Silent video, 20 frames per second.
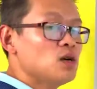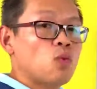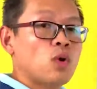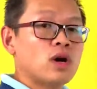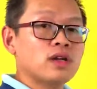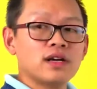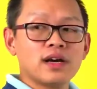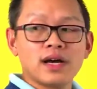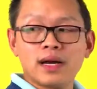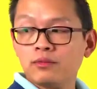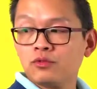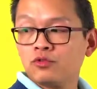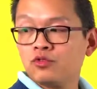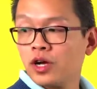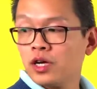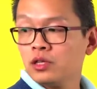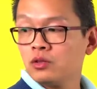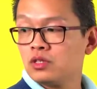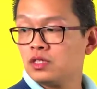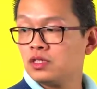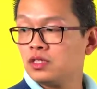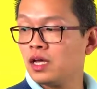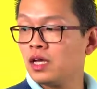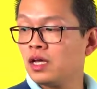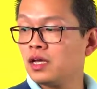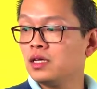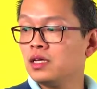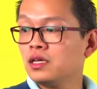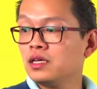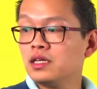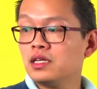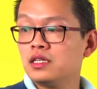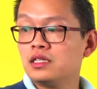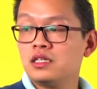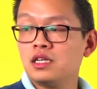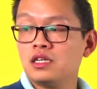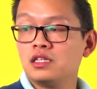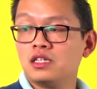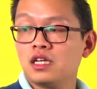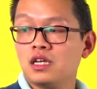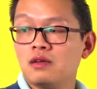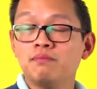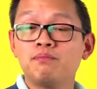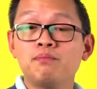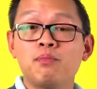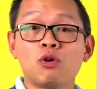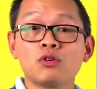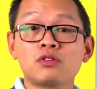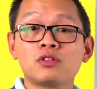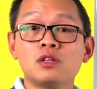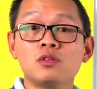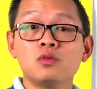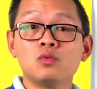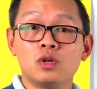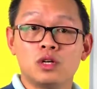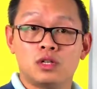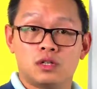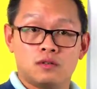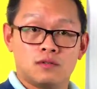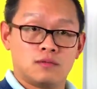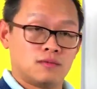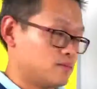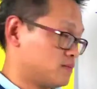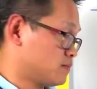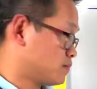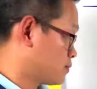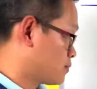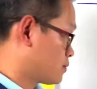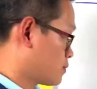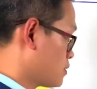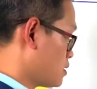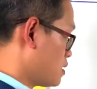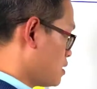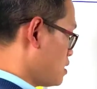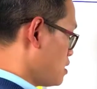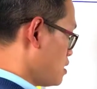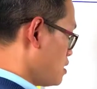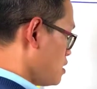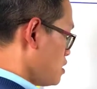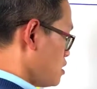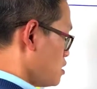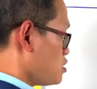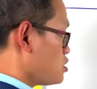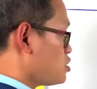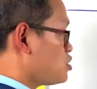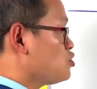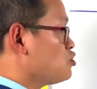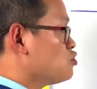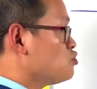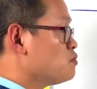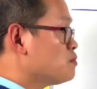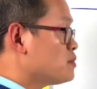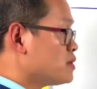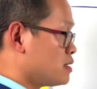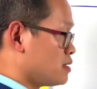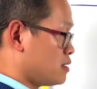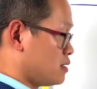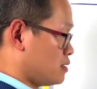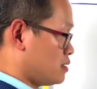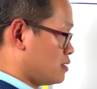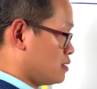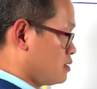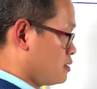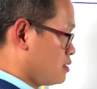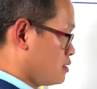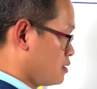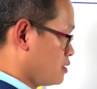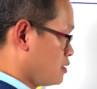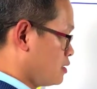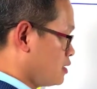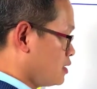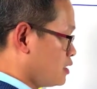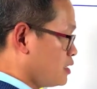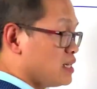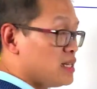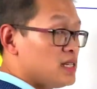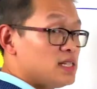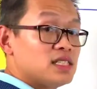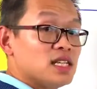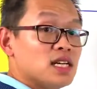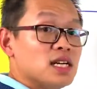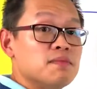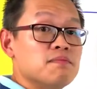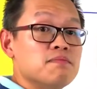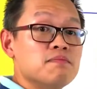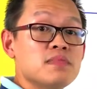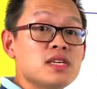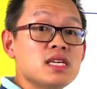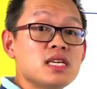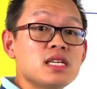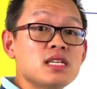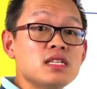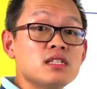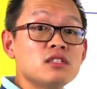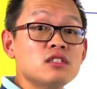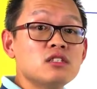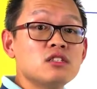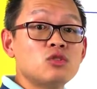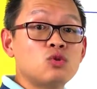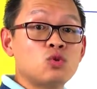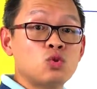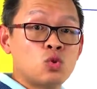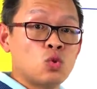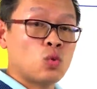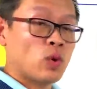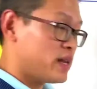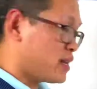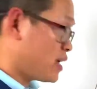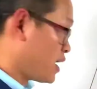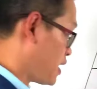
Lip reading: what I'm trying to say is this important word. Humor is a means to an